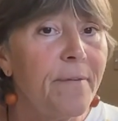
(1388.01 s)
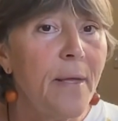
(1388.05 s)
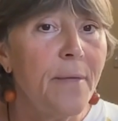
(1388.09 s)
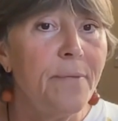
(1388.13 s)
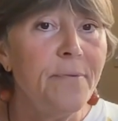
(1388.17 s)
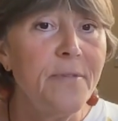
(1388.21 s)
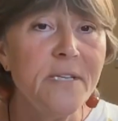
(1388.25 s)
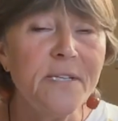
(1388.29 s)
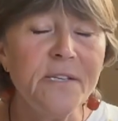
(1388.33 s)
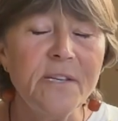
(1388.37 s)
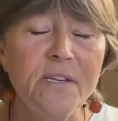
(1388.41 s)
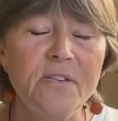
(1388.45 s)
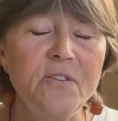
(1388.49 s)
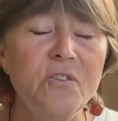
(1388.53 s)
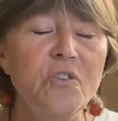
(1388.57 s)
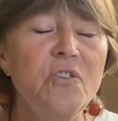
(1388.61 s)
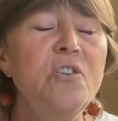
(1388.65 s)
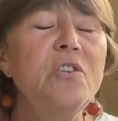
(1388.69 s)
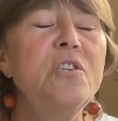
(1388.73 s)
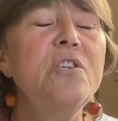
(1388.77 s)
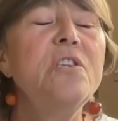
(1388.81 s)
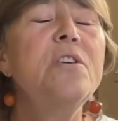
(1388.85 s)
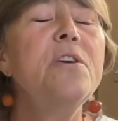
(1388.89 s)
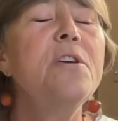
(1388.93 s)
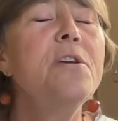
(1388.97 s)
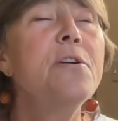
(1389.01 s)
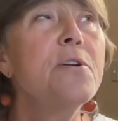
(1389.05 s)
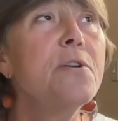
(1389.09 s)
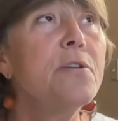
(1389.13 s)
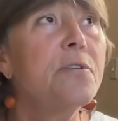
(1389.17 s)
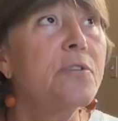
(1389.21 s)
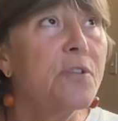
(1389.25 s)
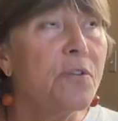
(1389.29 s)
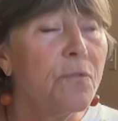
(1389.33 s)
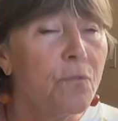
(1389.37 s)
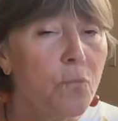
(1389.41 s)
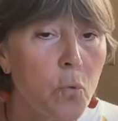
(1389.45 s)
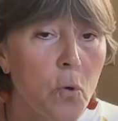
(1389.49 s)
And this is
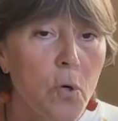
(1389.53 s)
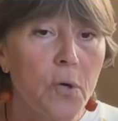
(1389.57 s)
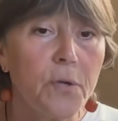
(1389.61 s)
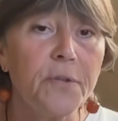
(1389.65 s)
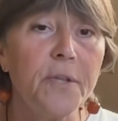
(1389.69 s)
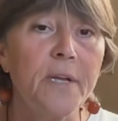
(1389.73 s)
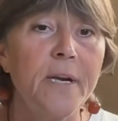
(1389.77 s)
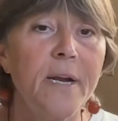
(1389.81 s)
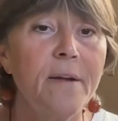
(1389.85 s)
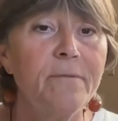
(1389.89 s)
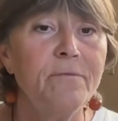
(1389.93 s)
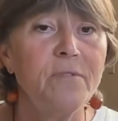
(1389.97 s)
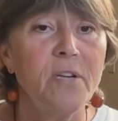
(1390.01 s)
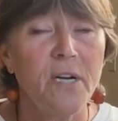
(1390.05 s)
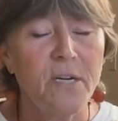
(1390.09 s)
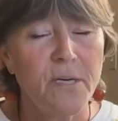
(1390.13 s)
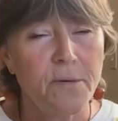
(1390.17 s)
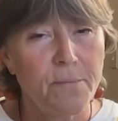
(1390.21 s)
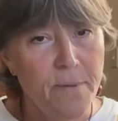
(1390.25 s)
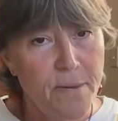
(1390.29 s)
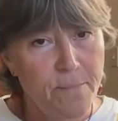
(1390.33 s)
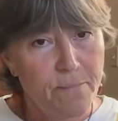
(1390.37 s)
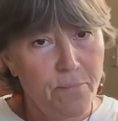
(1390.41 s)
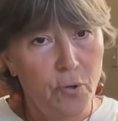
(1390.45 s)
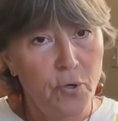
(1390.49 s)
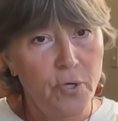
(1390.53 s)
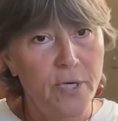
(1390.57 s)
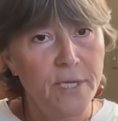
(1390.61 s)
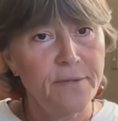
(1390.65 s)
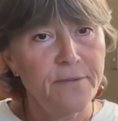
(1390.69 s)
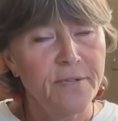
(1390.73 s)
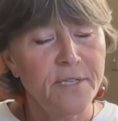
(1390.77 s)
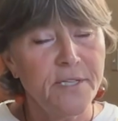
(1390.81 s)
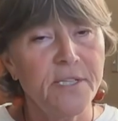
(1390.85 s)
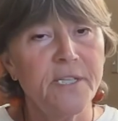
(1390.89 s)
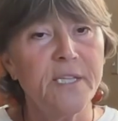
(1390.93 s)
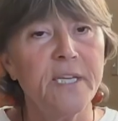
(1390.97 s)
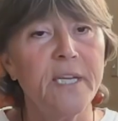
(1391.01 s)
years of work that I've done to be putting
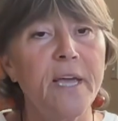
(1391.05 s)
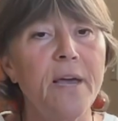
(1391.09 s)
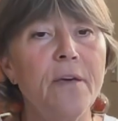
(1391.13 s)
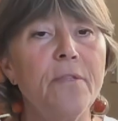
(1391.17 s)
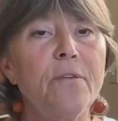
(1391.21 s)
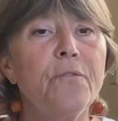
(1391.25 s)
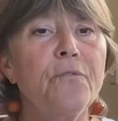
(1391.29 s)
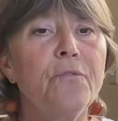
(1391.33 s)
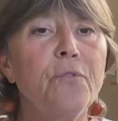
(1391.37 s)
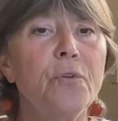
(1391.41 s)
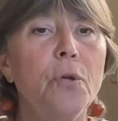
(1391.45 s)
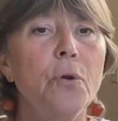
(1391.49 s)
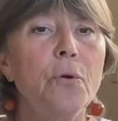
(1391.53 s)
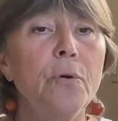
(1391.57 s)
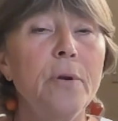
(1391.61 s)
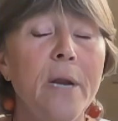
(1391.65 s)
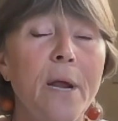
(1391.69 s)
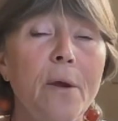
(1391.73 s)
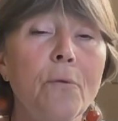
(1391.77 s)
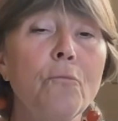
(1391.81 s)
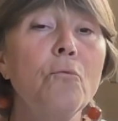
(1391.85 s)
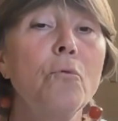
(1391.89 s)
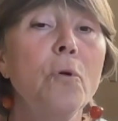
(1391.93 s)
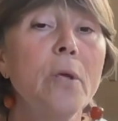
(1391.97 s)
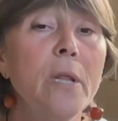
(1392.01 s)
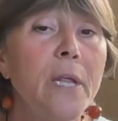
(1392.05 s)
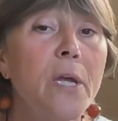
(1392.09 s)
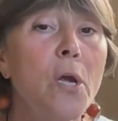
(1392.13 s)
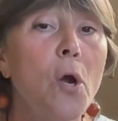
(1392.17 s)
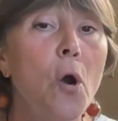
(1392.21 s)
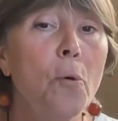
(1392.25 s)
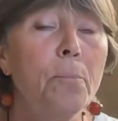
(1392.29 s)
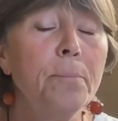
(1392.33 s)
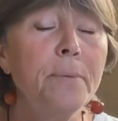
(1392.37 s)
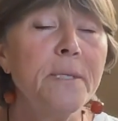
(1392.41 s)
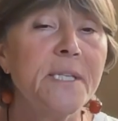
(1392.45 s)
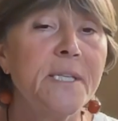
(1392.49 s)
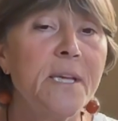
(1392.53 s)
this together for you, and I really
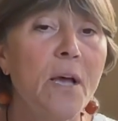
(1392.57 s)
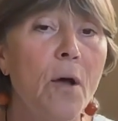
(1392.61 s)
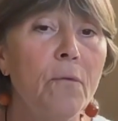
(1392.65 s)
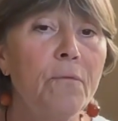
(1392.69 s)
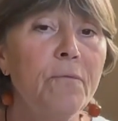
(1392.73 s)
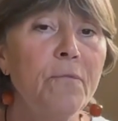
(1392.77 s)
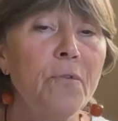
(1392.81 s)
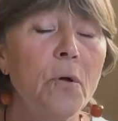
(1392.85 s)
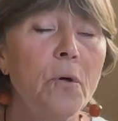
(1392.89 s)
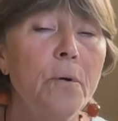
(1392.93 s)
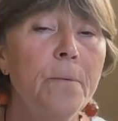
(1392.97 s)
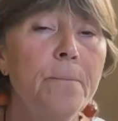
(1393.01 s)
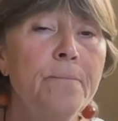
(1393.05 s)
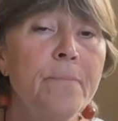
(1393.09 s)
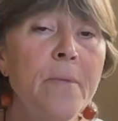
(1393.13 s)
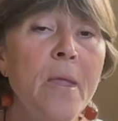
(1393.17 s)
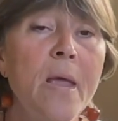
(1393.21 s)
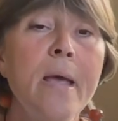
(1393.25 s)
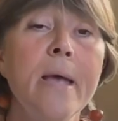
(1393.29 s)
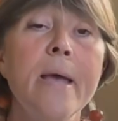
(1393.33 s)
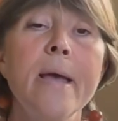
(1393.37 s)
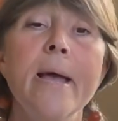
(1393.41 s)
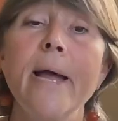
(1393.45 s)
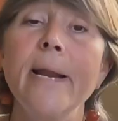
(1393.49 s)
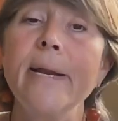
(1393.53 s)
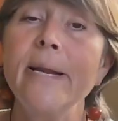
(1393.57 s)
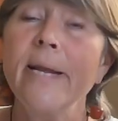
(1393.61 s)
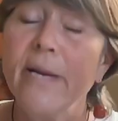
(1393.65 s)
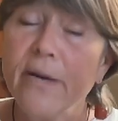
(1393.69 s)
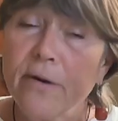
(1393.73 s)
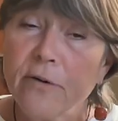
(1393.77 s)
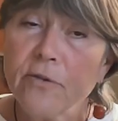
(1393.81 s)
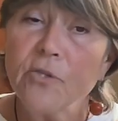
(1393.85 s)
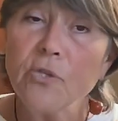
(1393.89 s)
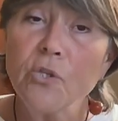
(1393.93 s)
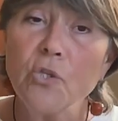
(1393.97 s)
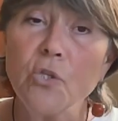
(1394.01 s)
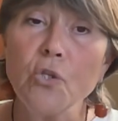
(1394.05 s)
hope it's helpful. And
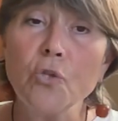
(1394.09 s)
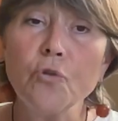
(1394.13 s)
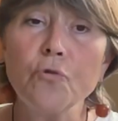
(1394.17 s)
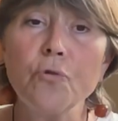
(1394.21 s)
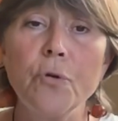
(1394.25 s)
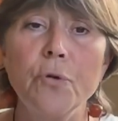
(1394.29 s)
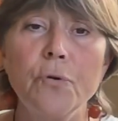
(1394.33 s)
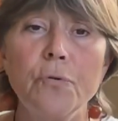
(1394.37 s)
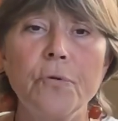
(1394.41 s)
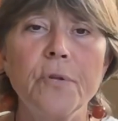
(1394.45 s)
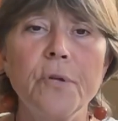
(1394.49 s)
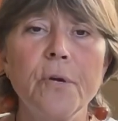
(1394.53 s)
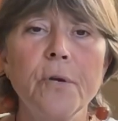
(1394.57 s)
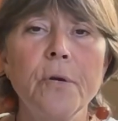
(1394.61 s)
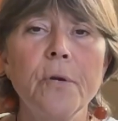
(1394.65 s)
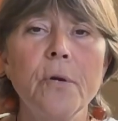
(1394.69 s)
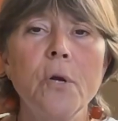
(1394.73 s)
here's the truth.